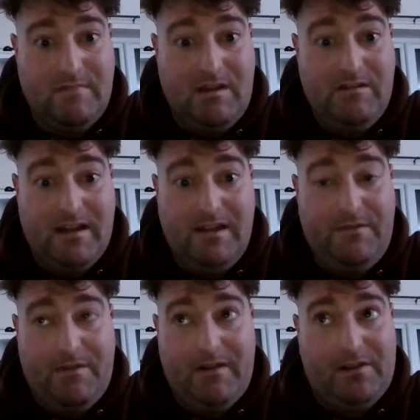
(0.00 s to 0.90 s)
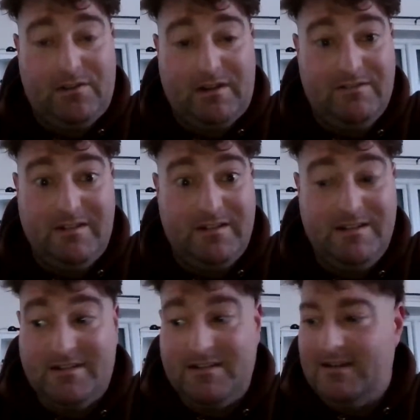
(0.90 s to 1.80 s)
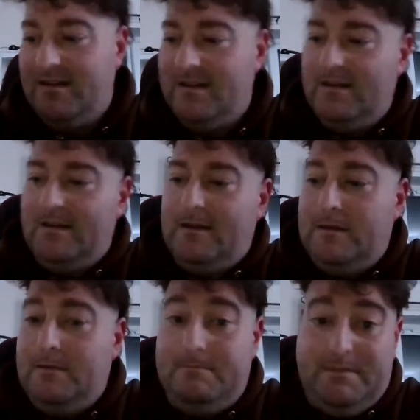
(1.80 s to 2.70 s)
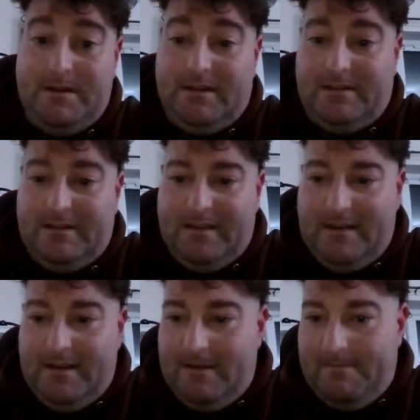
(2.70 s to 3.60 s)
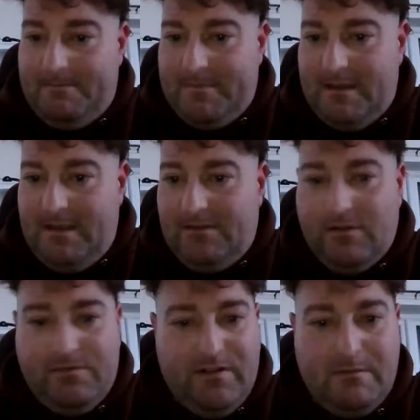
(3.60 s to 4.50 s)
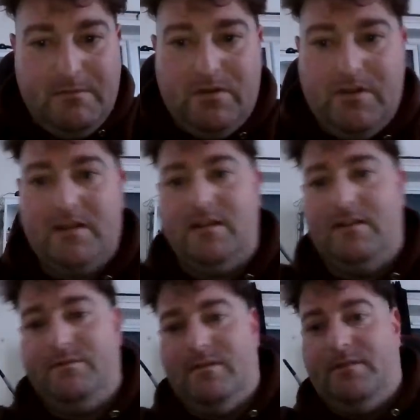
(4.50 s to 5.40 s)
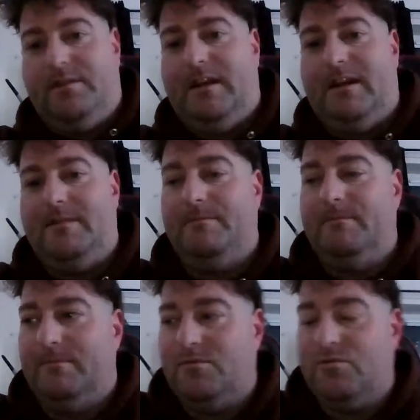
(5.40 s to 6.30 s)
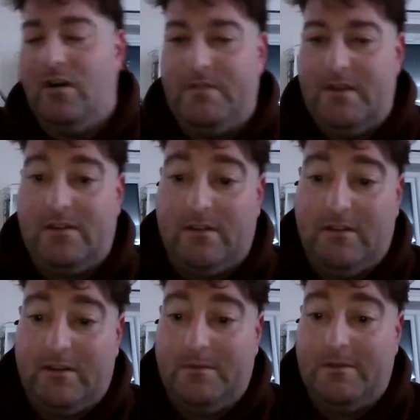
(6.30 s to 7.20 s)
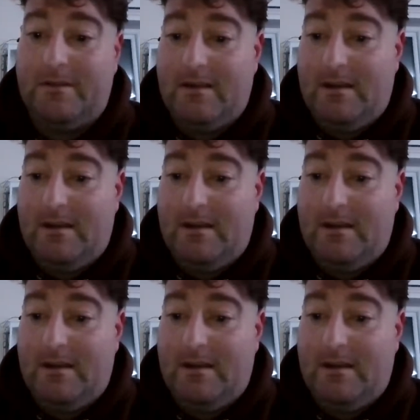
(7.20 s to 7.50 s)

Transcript: Okay, if you think that's going to work. But he's a good friend of mine. I've seen him quite a few times.